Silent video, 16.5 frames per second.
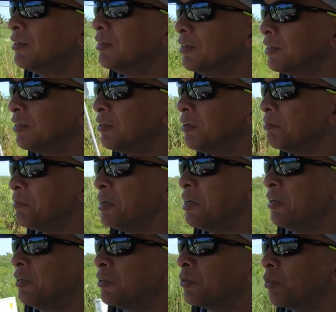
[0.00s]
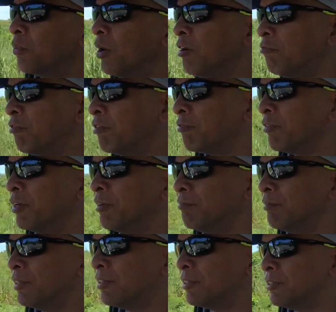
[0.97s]
you know, be a little rough with them,
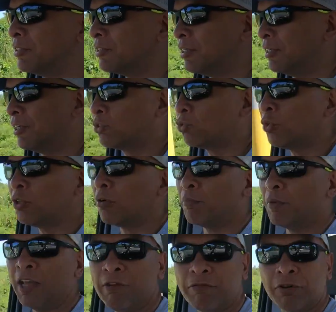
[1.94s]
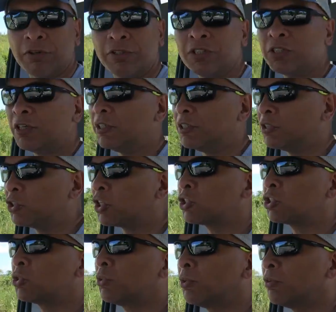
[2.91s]
because that's what they're made for. These are
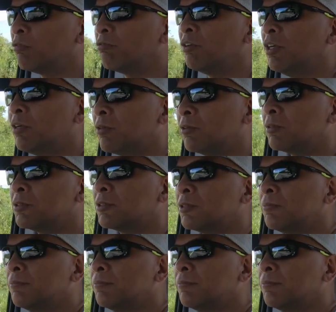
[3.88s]
industrial vehicles.